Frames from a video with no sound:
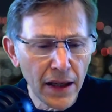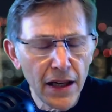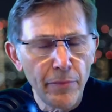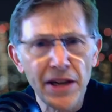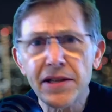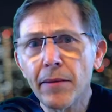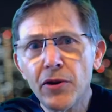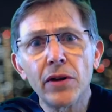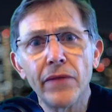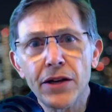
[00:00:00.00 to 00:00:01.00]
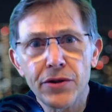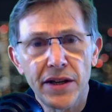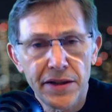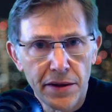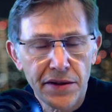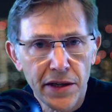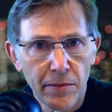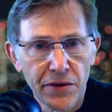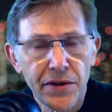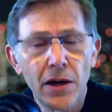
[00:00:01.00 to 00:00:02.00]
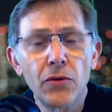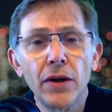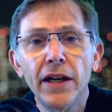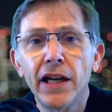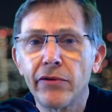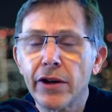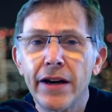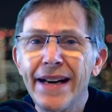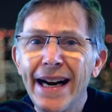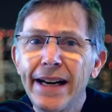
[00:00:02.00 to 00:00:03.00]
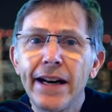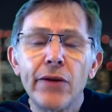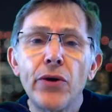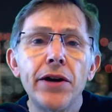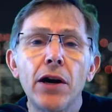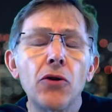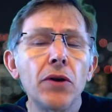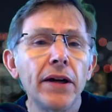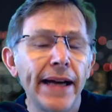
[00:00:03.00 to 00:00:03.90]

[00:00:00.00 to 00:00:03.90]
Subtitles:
Best time to do a convention is in the summer. So we've got a 90-day window,